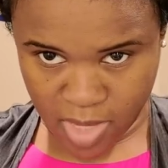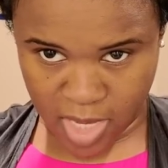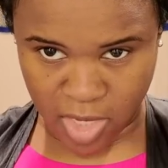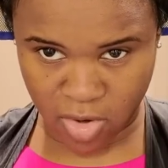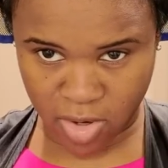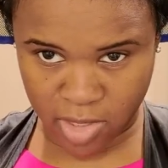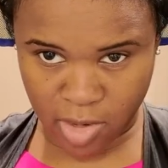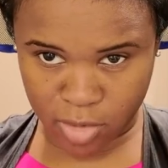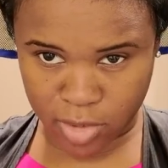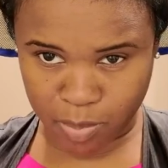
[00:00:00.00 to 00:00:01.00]
in your
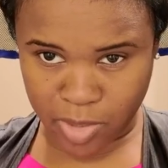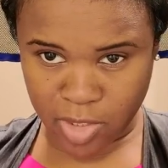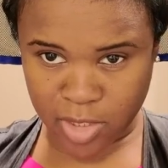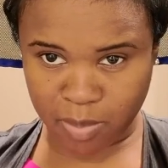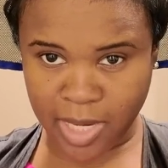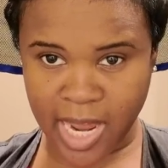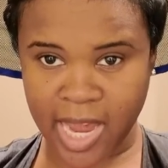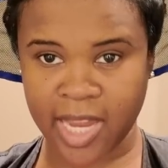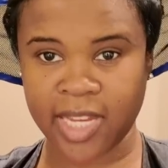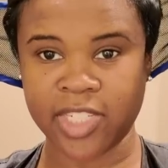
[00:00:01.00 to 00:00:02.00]
local beauty
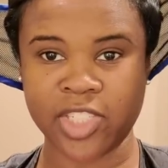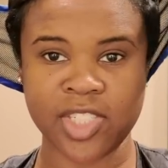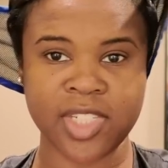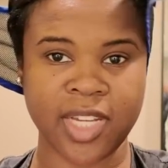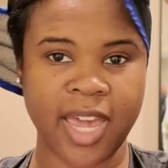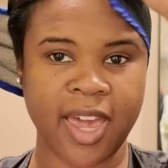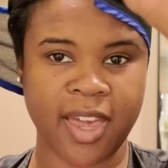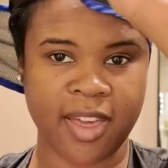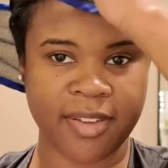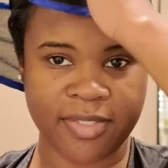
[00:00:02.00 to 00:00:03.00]
supply, it should
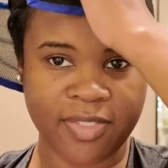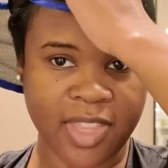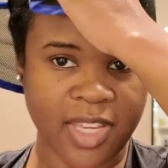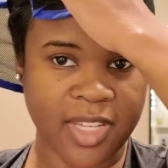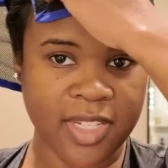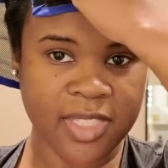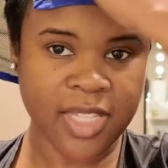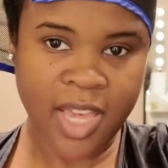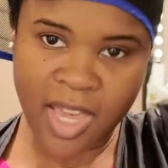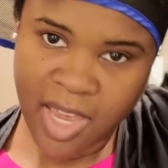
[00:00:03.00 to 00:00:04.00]
have these.